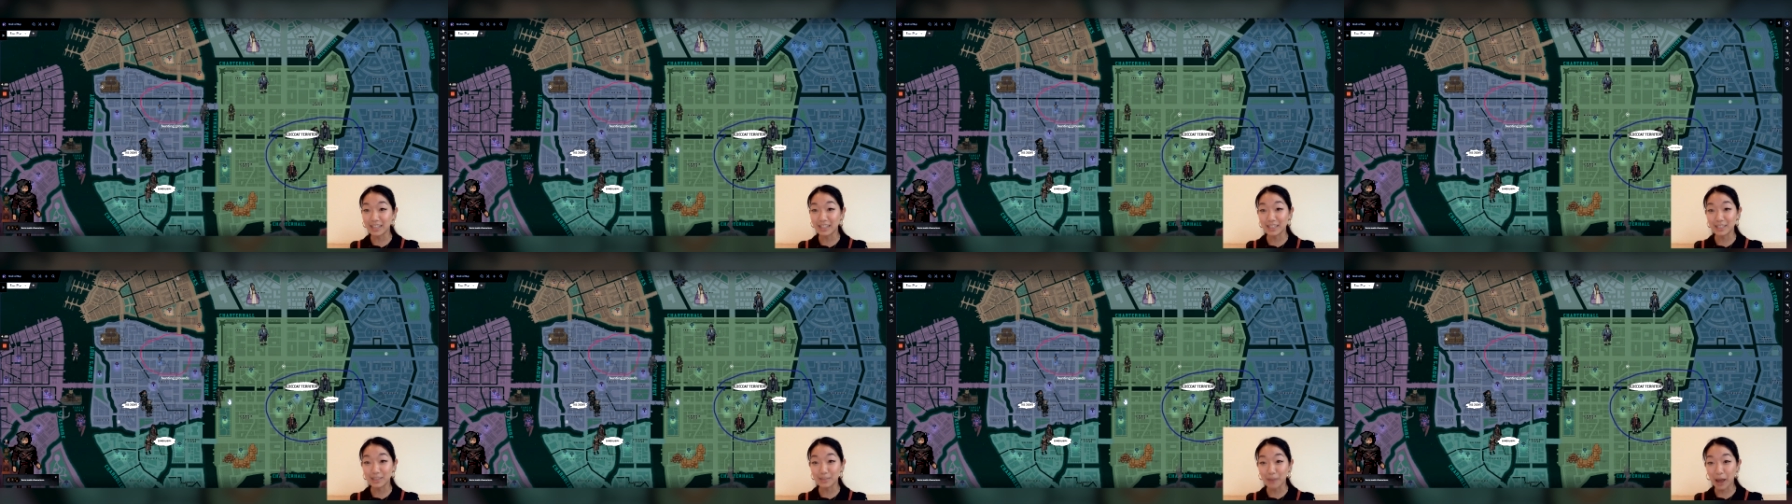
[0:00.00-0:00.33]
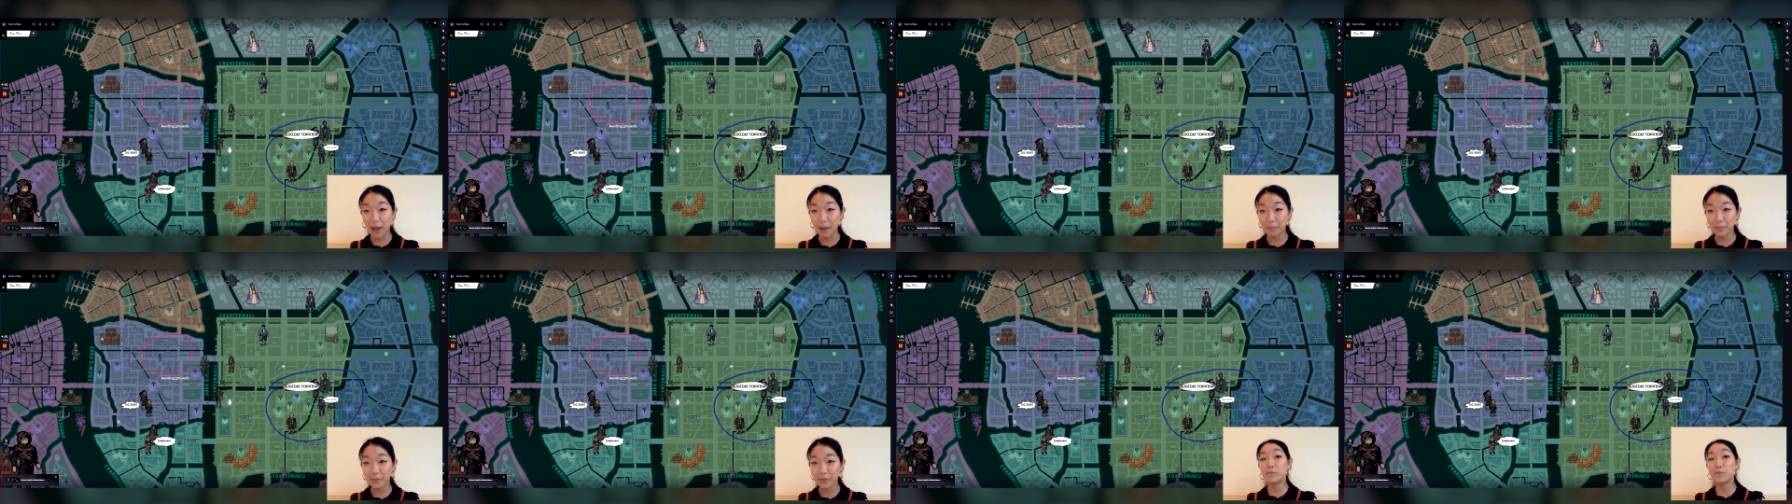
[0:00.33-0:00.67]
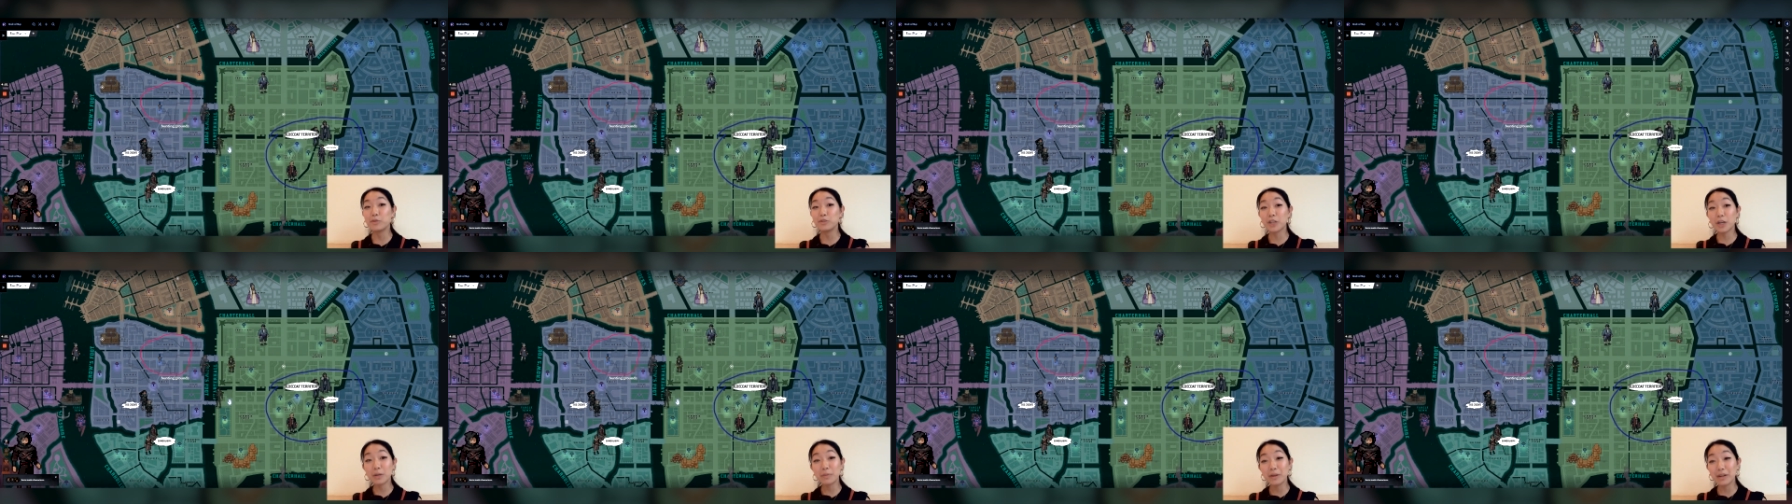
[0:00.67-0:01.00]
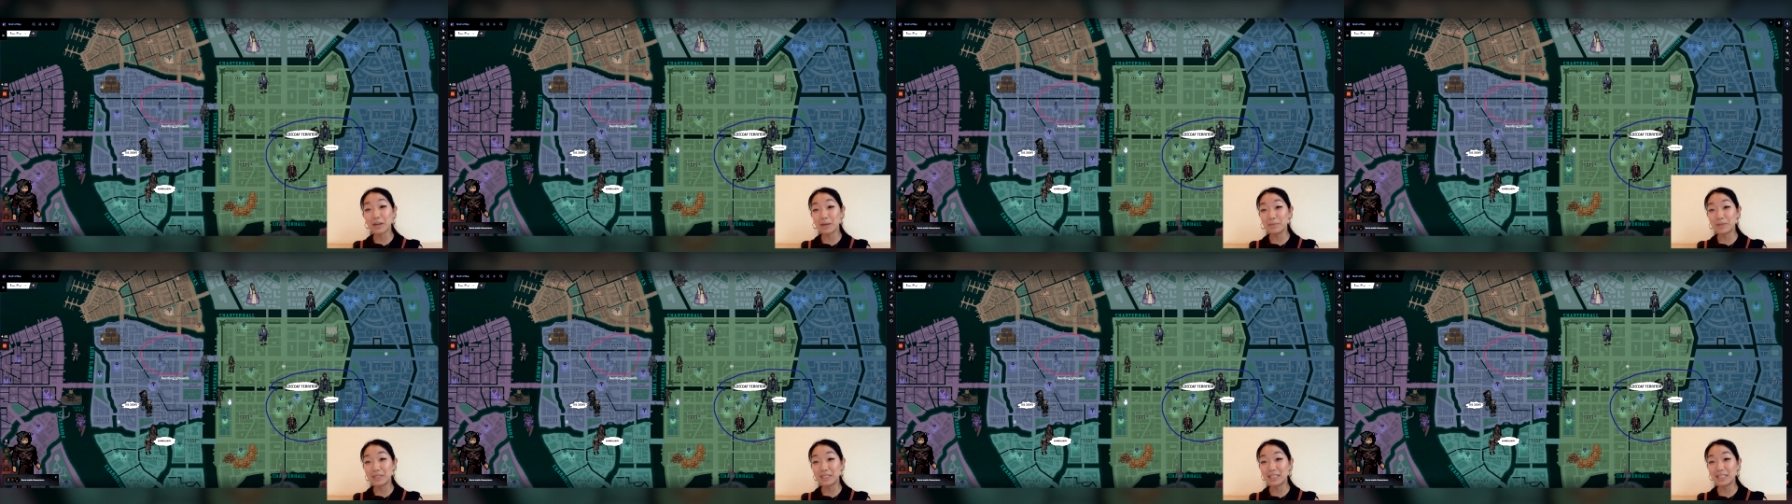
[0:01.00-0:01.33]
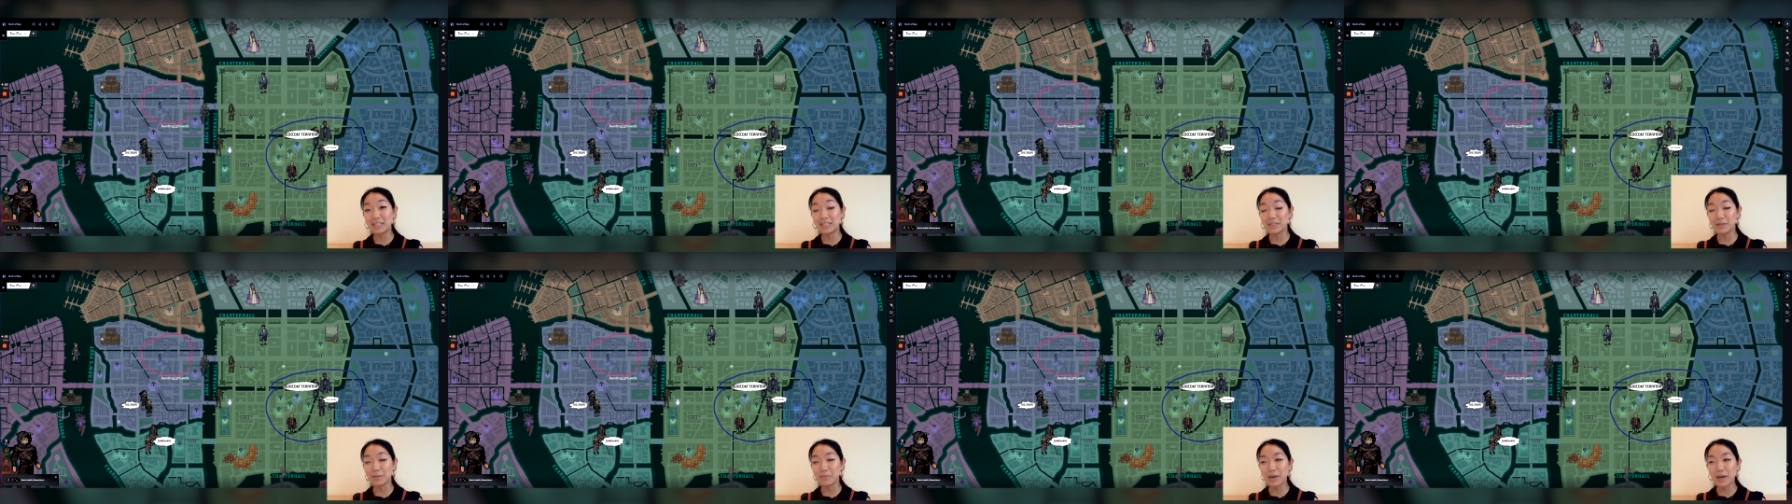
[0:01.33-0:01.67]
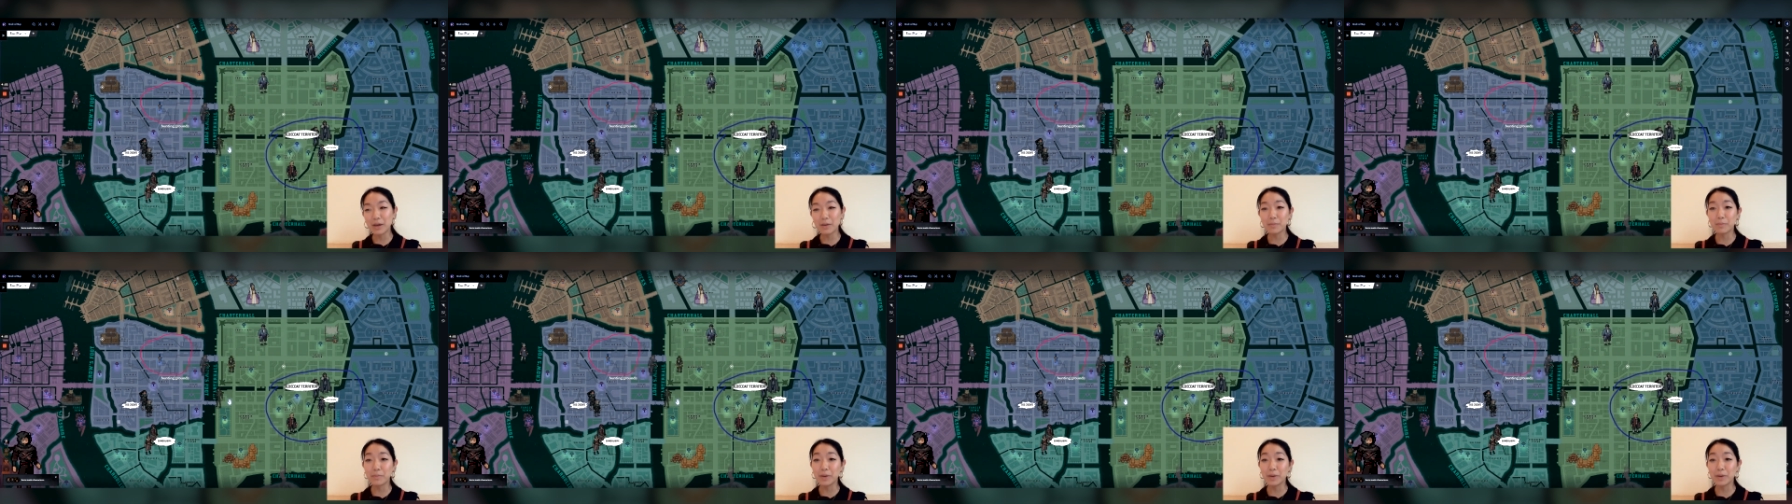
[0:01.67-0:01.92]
this map. We'll talk about NPCs in a bit,